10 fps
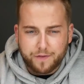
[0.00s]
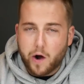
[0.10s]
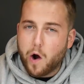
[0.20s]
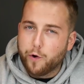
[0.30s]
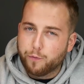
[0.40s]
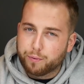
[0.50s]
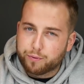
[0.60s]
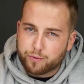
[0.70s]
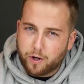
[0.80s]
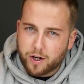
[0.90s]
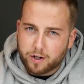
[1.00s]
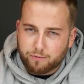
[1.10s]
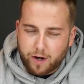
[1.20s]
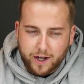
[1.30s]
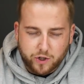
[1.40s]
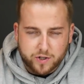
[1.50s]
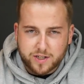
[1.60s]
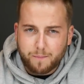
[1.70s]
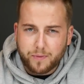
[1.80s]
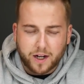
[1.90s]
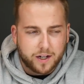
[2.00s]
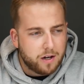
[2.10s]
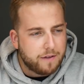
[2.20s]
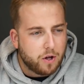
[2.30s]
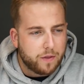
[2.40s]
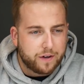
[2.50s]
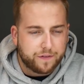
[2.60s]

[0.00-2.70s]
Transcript: their own product range or something. I know they've got their